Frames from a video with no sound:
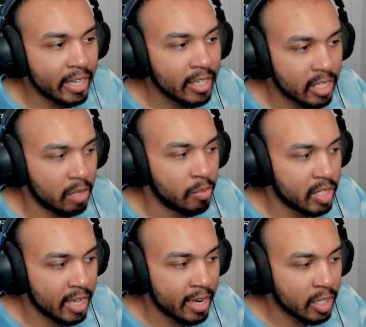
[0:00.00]
some
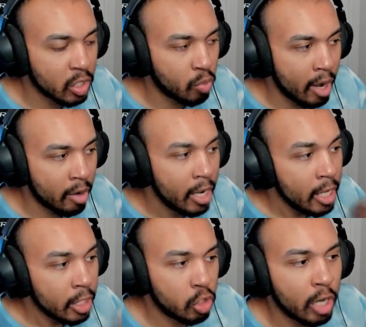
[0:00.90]
settings around
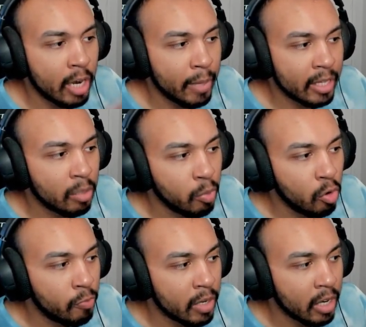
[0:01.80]
to try to make the
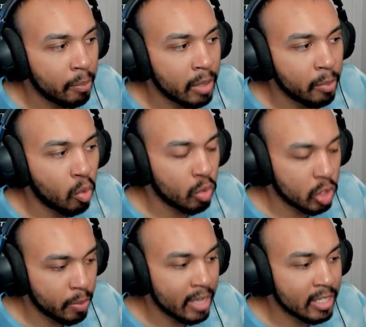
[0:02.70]
movement a bit more
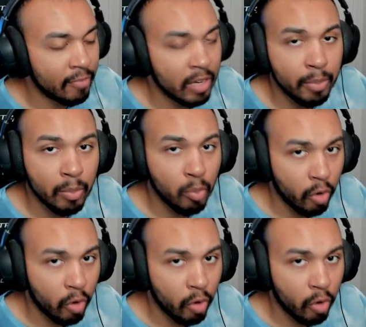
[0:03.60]
responsive and a bit more